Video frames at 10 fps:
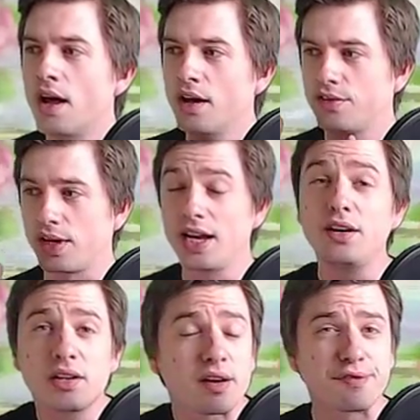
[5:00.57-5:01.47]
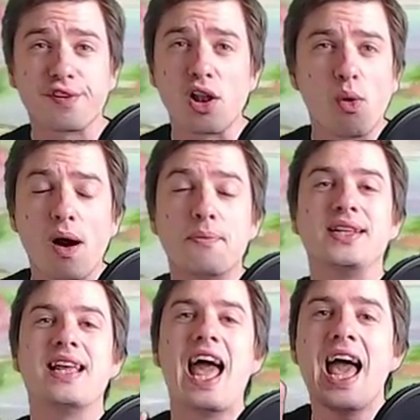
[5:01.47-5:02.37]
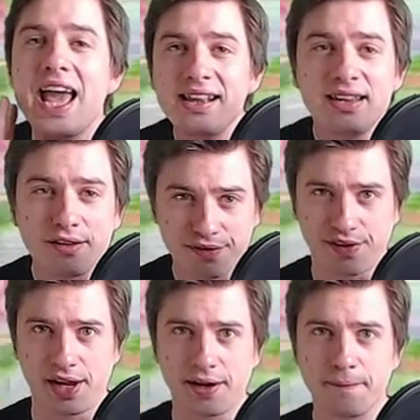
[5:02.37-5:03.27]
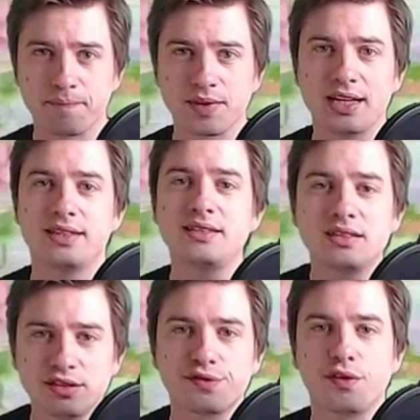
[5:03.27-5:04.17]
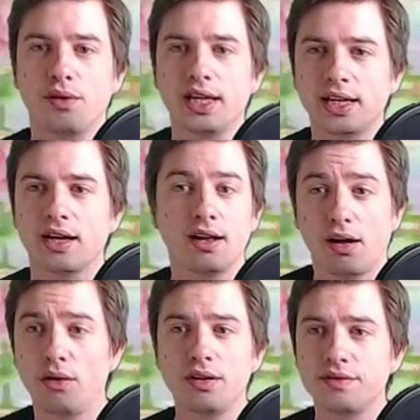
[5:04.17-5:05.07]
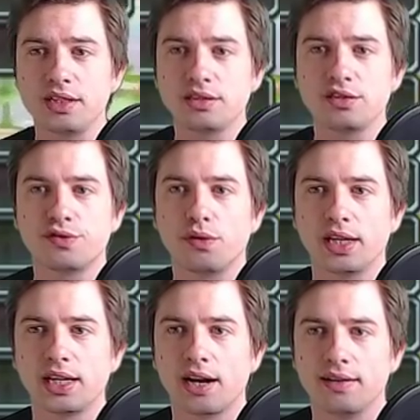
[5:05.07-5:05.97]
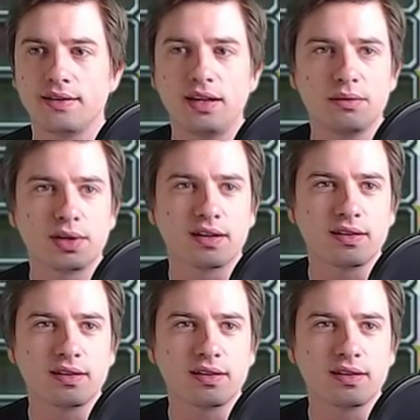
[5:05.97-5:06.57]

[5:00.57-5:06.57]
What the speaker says: So here you can follow up with anything, and this is fully, all of this is fully guaranteed, because